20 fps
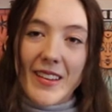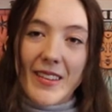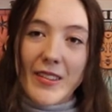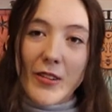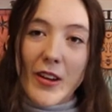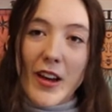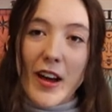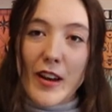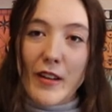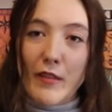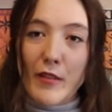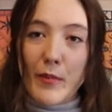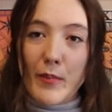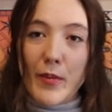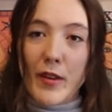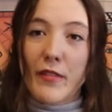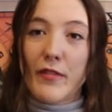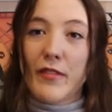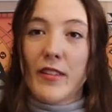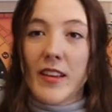some kind of
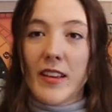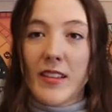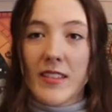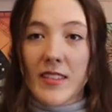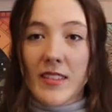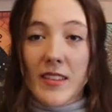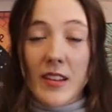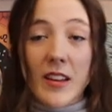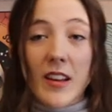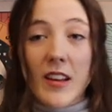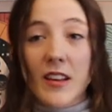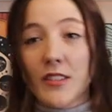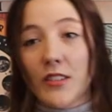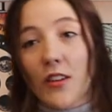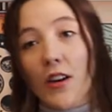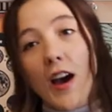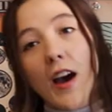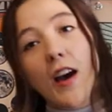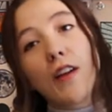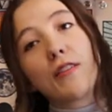epiphanies. And sometimes
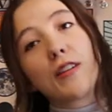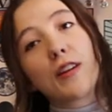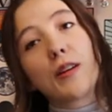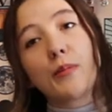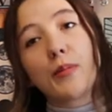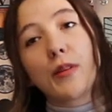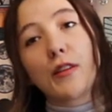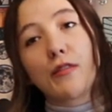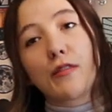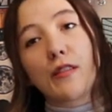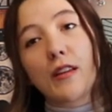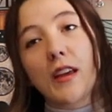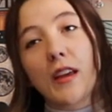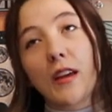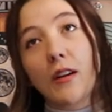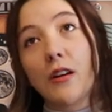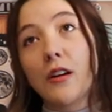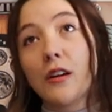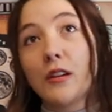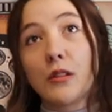you'll have an
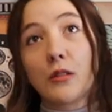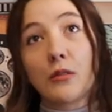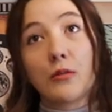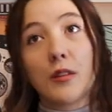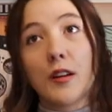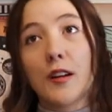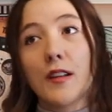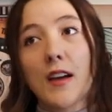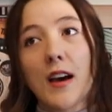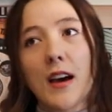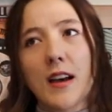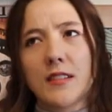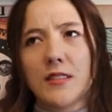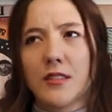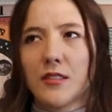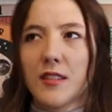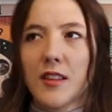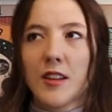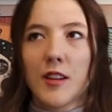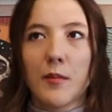epiphany or you'll realize,
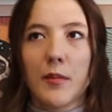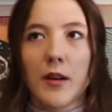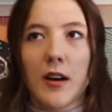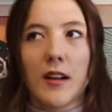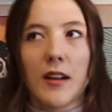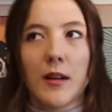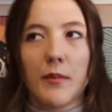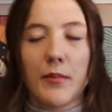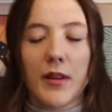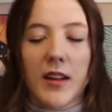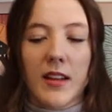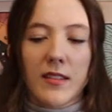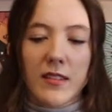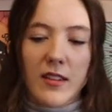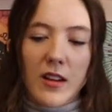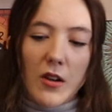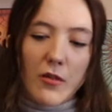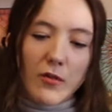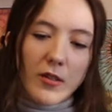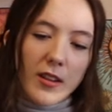you'll think about it, but
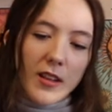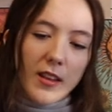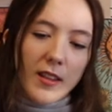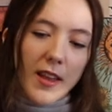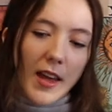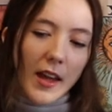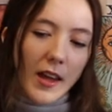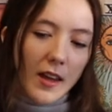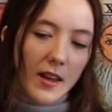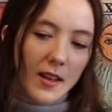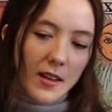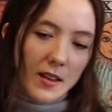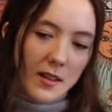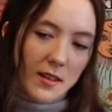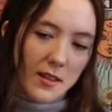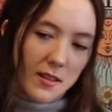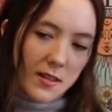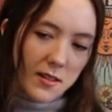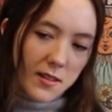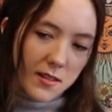it's not really like
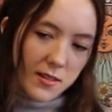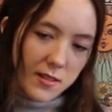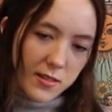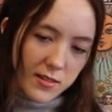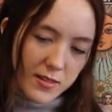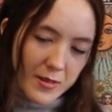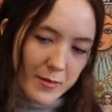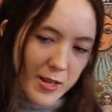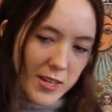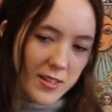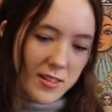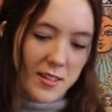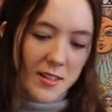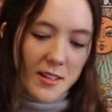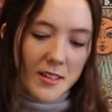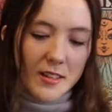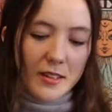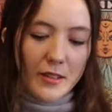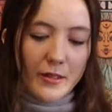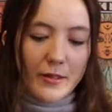cemented
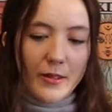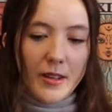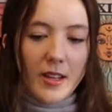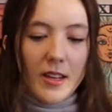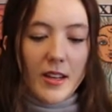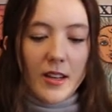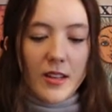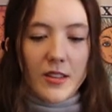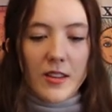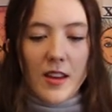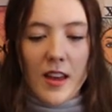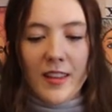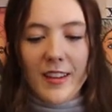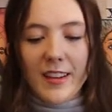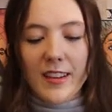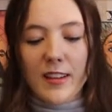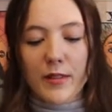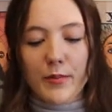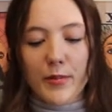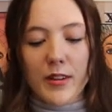in you. So I
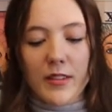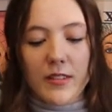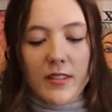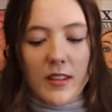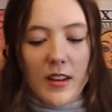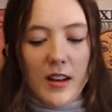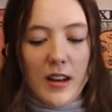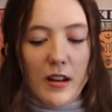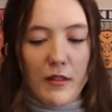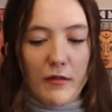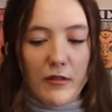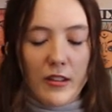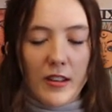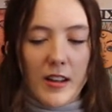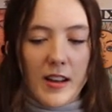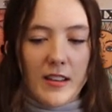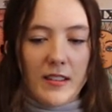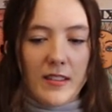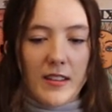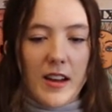think this person kind of
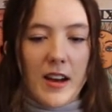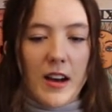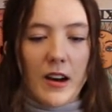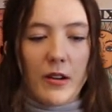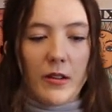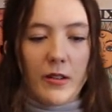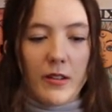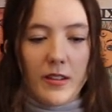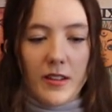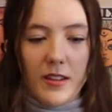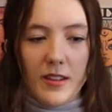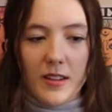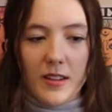realized now